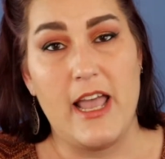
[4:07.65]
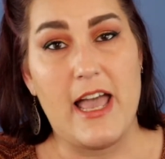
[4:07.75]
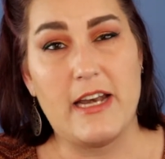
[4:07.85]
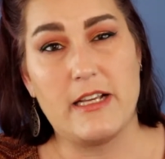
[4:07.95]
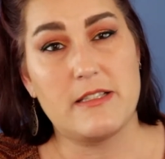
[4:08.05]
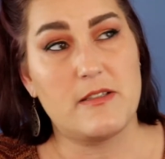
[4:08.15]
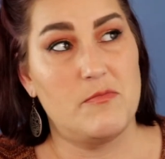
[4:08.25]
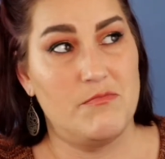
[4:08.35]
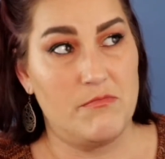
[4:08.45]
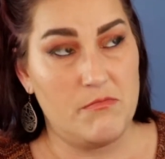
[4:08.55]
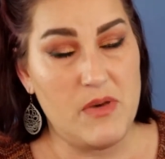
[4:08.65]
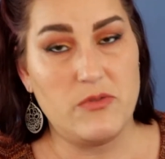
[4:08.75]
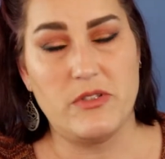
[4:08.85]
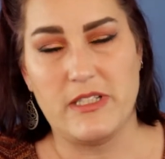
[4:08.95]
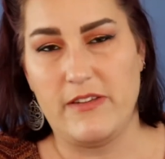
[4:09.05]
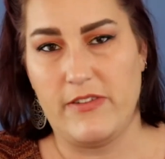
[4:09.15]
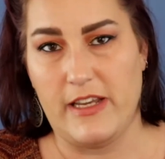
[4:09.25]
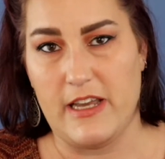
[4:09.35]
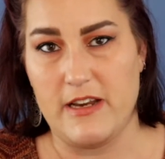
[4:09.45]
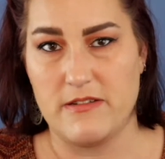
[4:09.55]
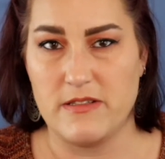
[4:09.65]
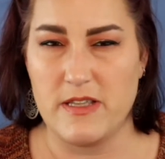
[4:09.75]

and it's mostly vegan.